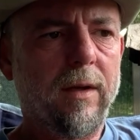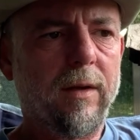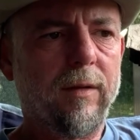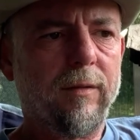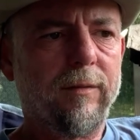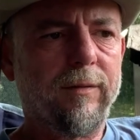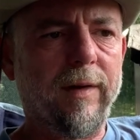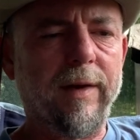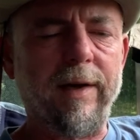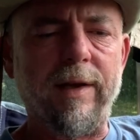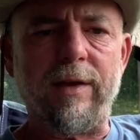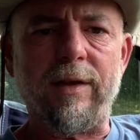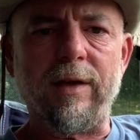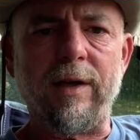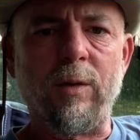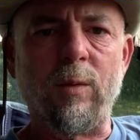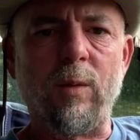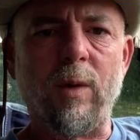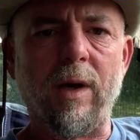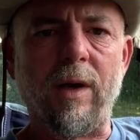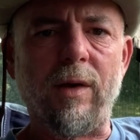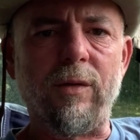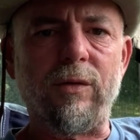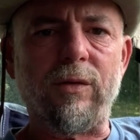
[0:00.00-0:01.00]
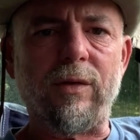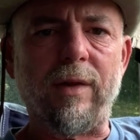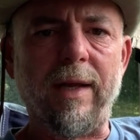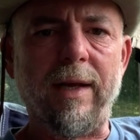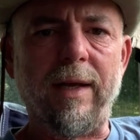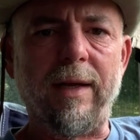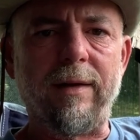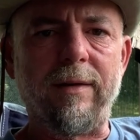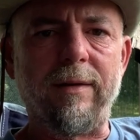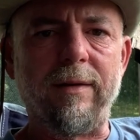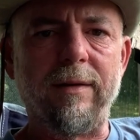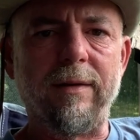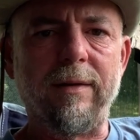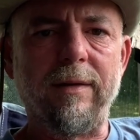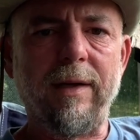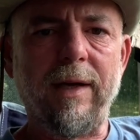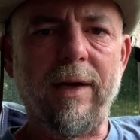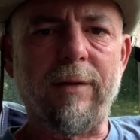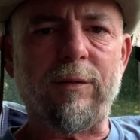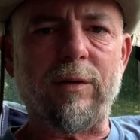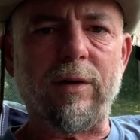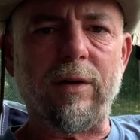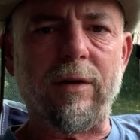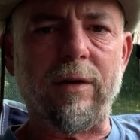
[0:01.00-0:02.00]
Funny thing was that
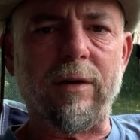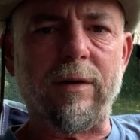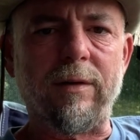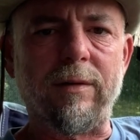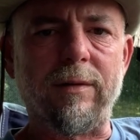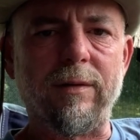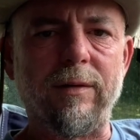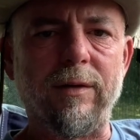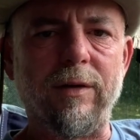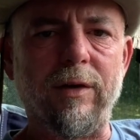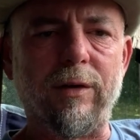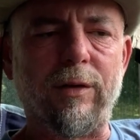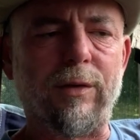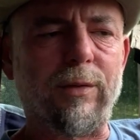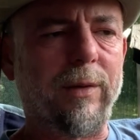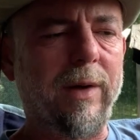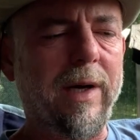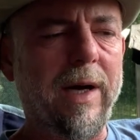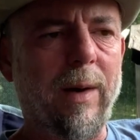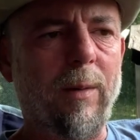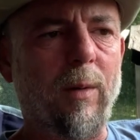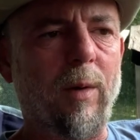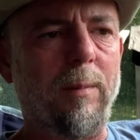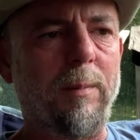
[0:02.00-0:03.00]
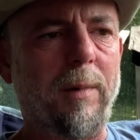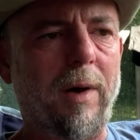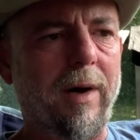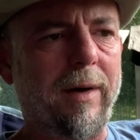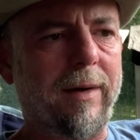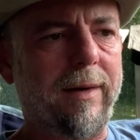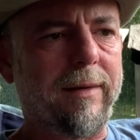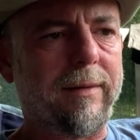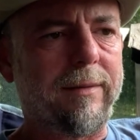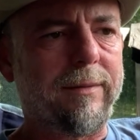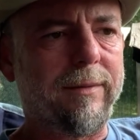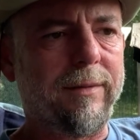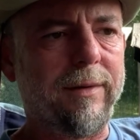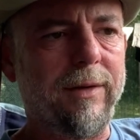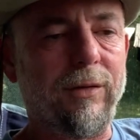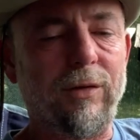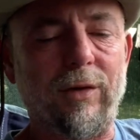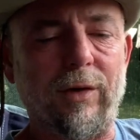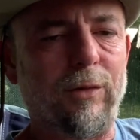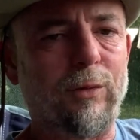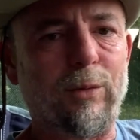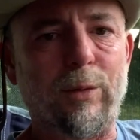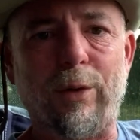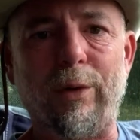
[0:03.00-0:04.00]
after the 3 hour mark, these
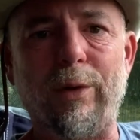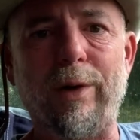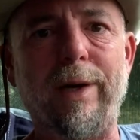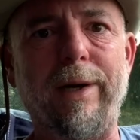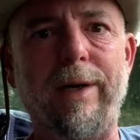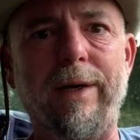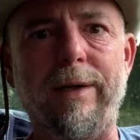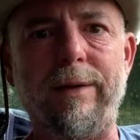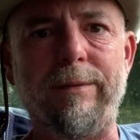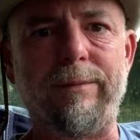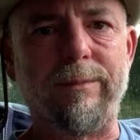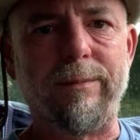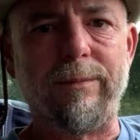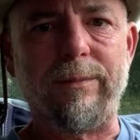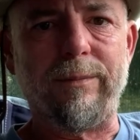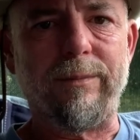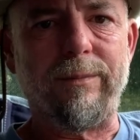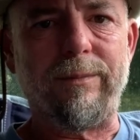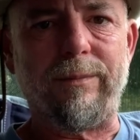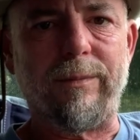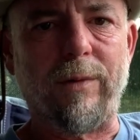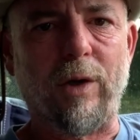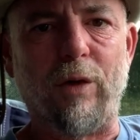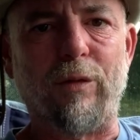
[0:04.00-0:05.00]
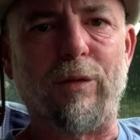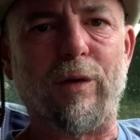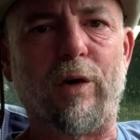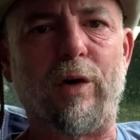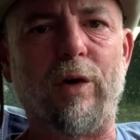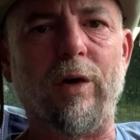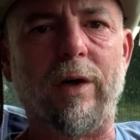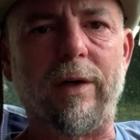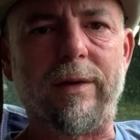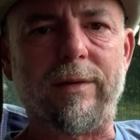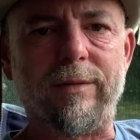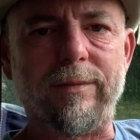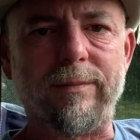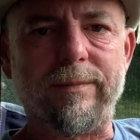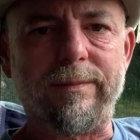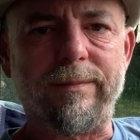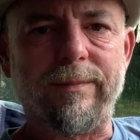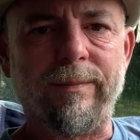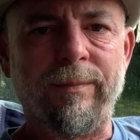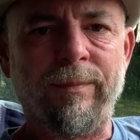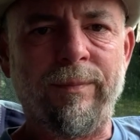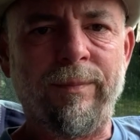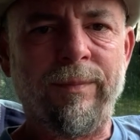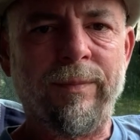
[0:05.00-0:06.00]
things were already overcooked.
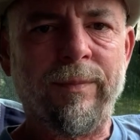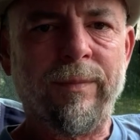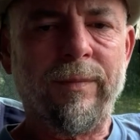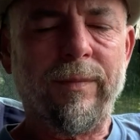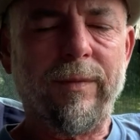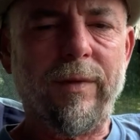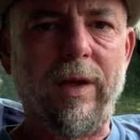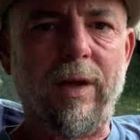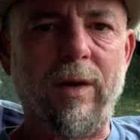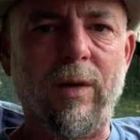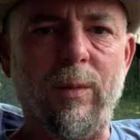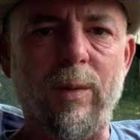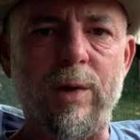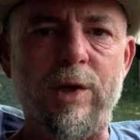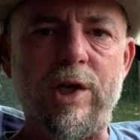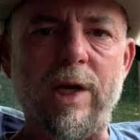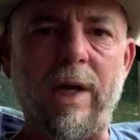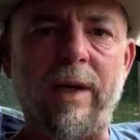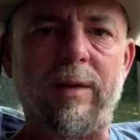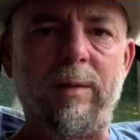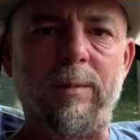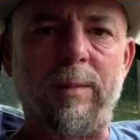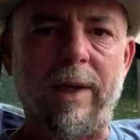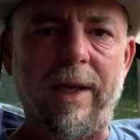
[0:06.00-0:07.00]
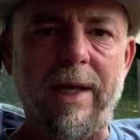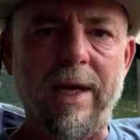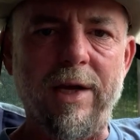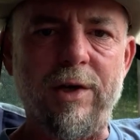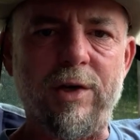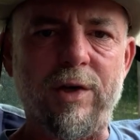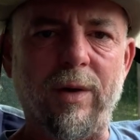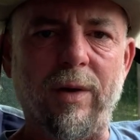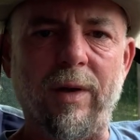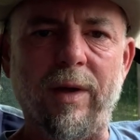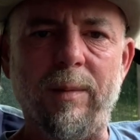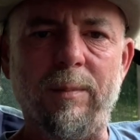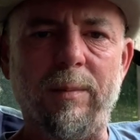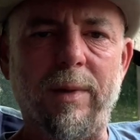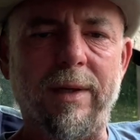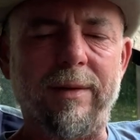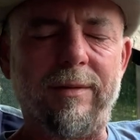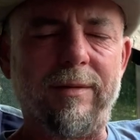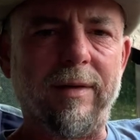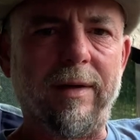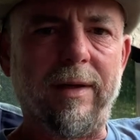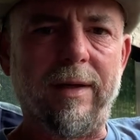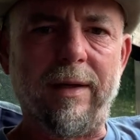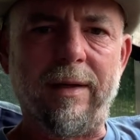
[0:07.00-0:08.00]
We checked them occasionally, but
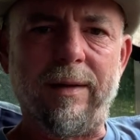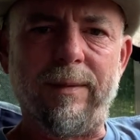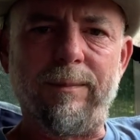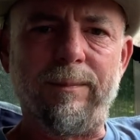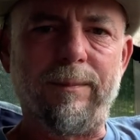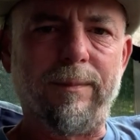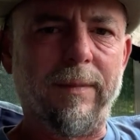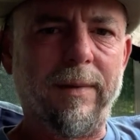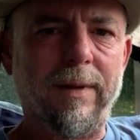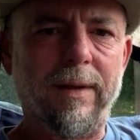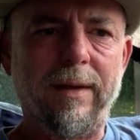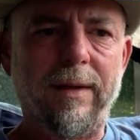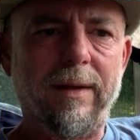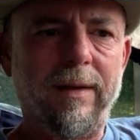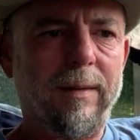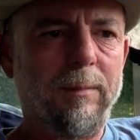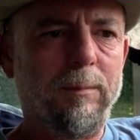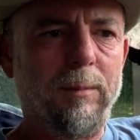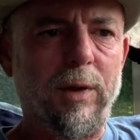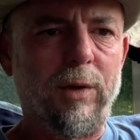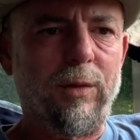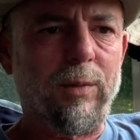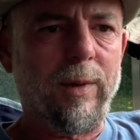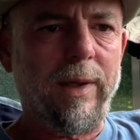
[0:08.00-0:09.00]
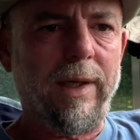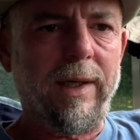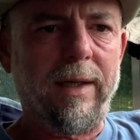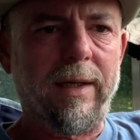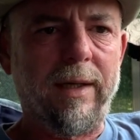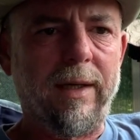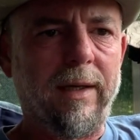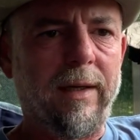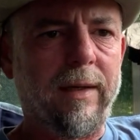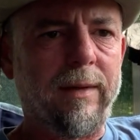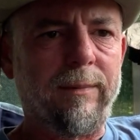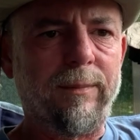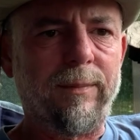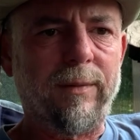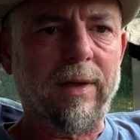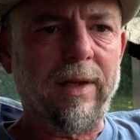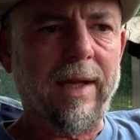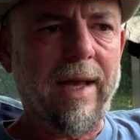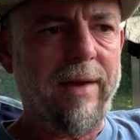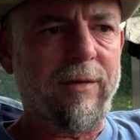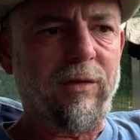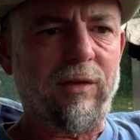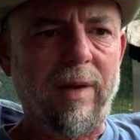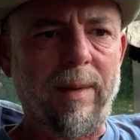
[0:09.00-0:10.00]
between the
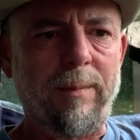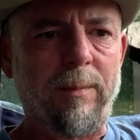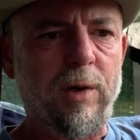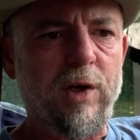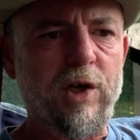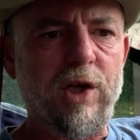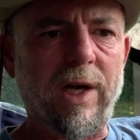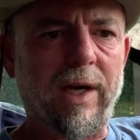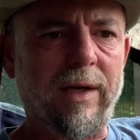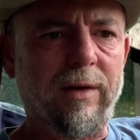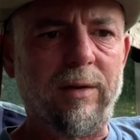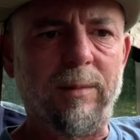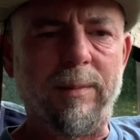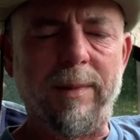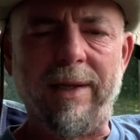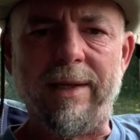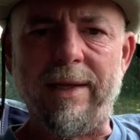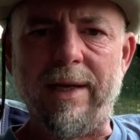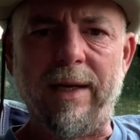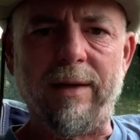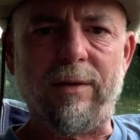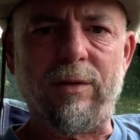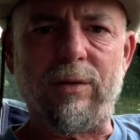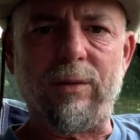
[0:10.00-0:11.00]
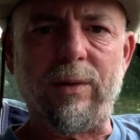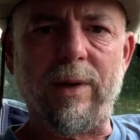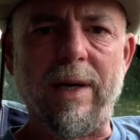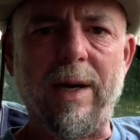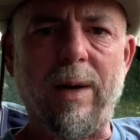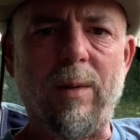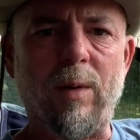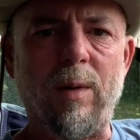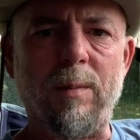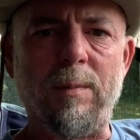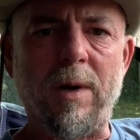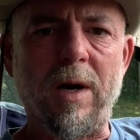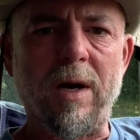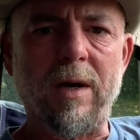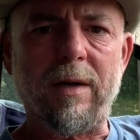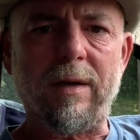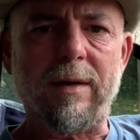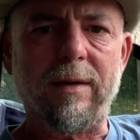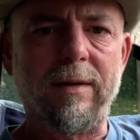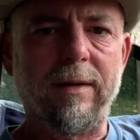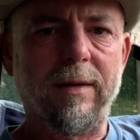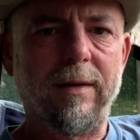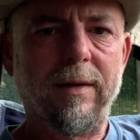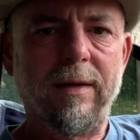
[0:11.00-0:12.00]
last time we checked them and that 3 hour mark,
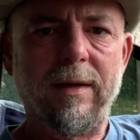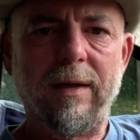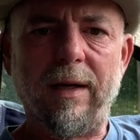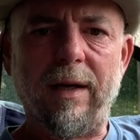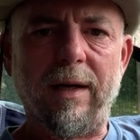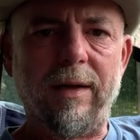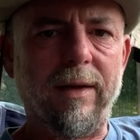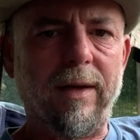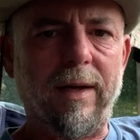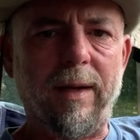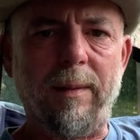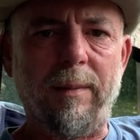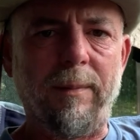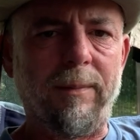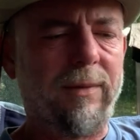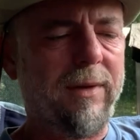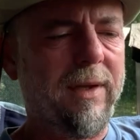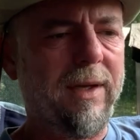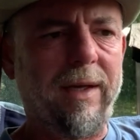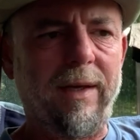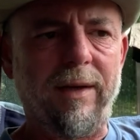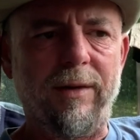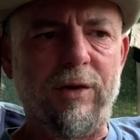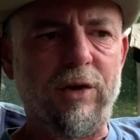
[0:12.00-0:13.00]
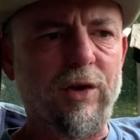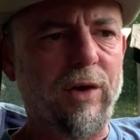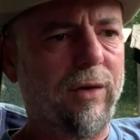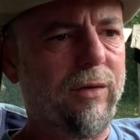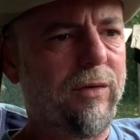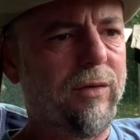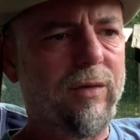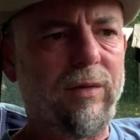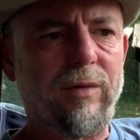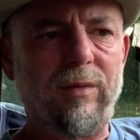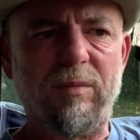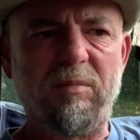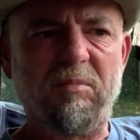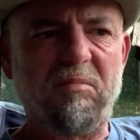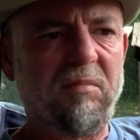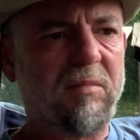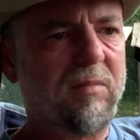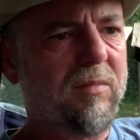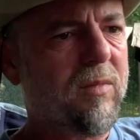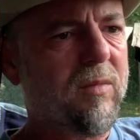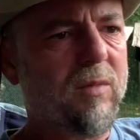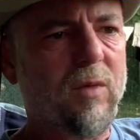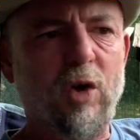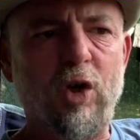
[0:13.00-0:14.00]
they just
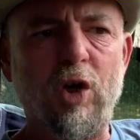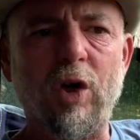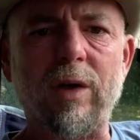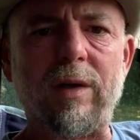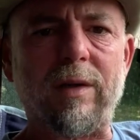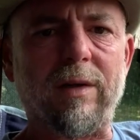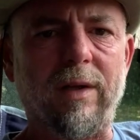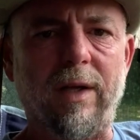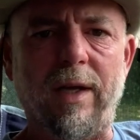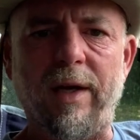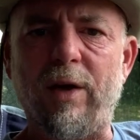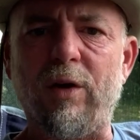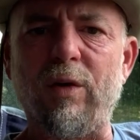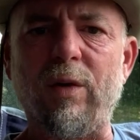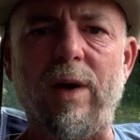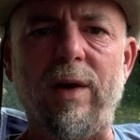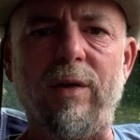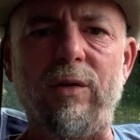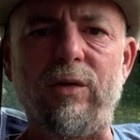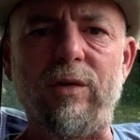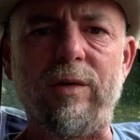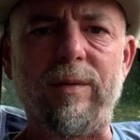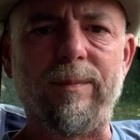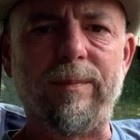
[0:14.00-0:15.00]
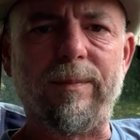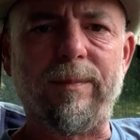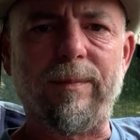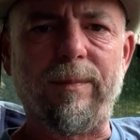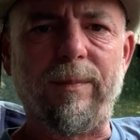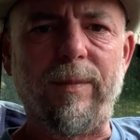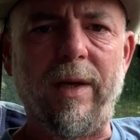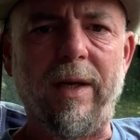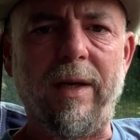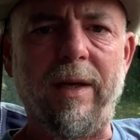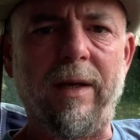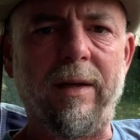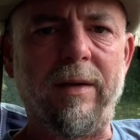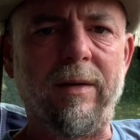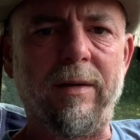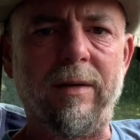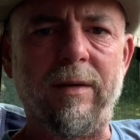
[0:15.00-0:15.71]
cooked like crazy. And